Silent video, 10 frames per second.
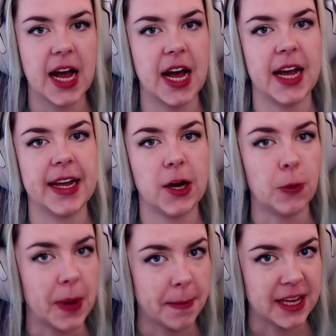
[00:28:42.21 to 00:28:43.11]
I
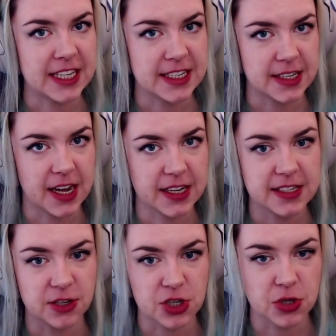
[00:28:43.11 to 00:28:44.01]
hope I made it
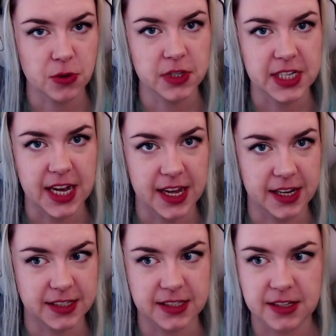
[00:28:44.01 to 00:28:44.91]
nice and short
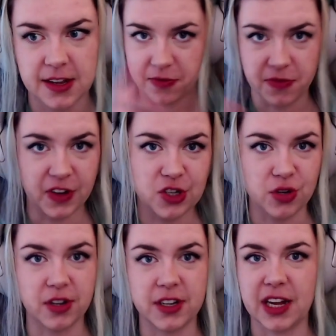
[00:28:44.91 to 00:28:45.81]
and
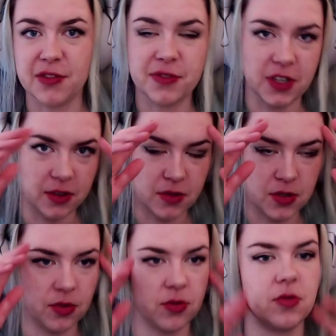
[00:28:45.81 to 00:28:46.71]
visual enough for you
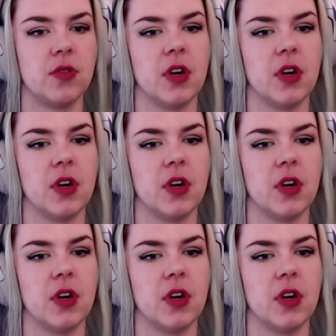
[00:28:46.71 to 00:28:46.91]
to